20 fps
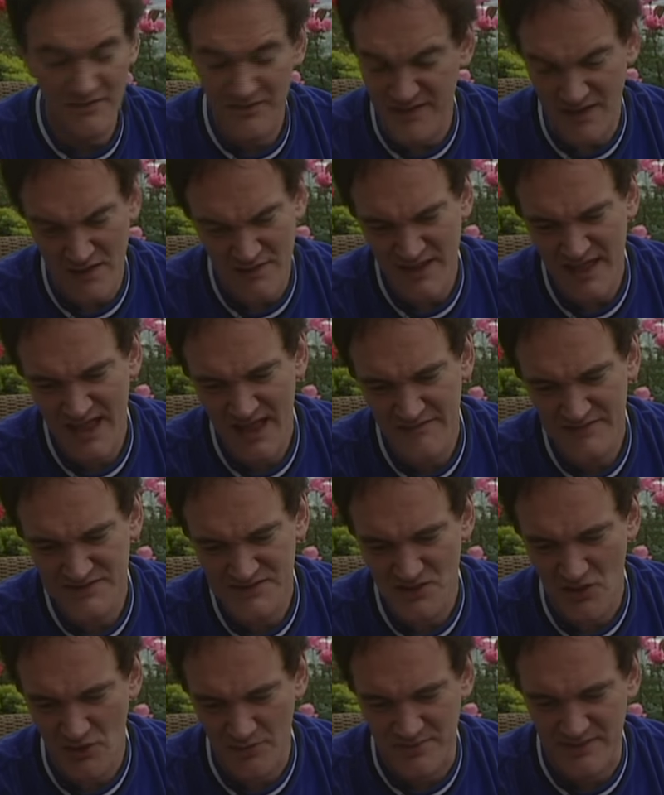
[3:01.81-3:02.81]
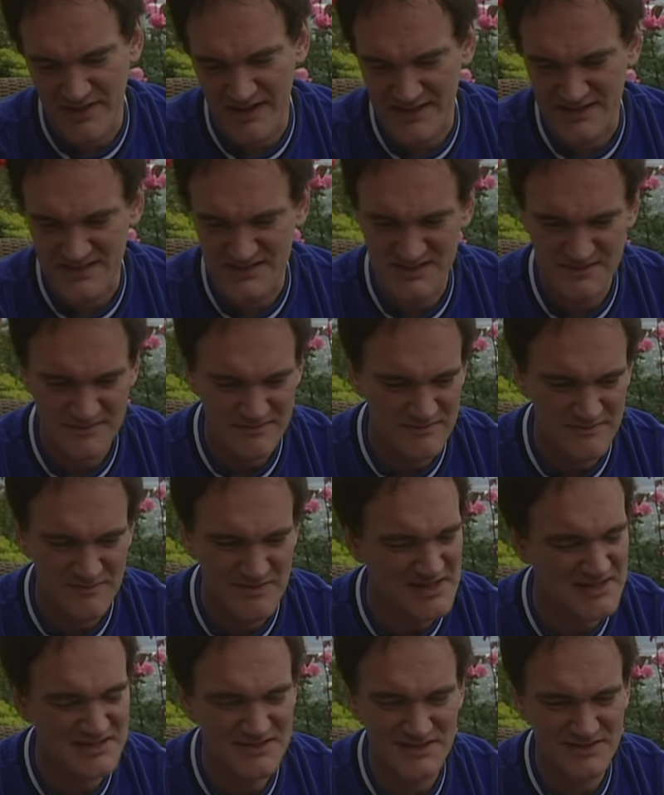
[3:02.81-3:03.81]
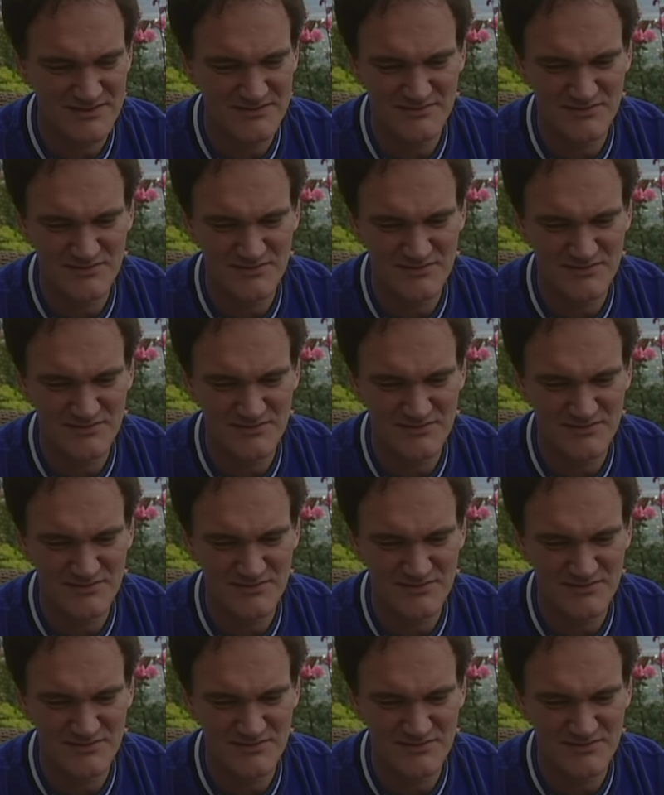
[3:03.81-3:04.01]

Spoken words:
There they have a scope lens, but it's a